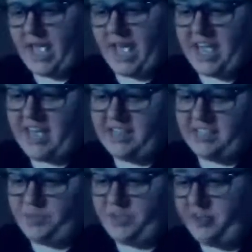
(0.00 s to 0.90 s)
Hey, at
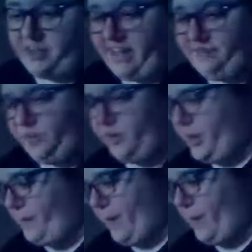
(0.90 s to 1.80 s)
least we don't have to
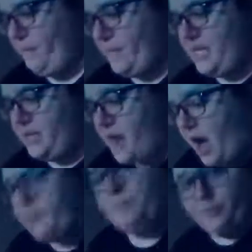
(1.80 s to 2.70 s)
worry about me
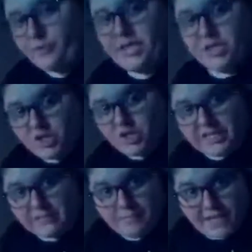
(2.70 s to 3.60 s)
not
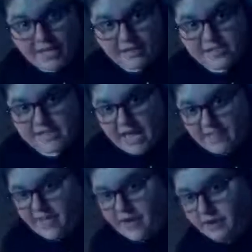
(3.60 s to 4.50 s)
pre-cooking the meat
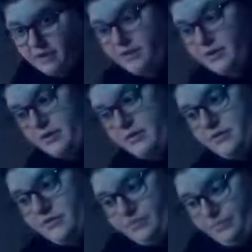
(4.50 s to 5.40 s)
and then
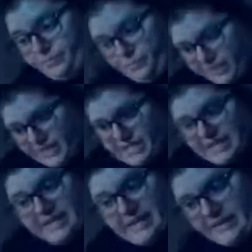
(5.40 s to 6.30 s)
putting it
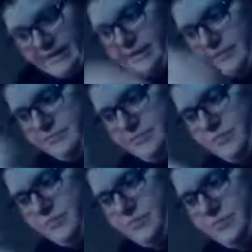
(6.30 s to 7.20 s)
in here and
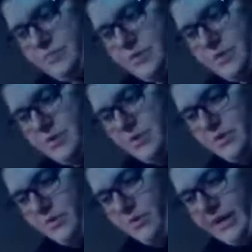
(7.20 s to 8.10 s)

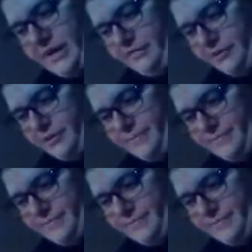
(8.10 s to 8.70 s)
whatever.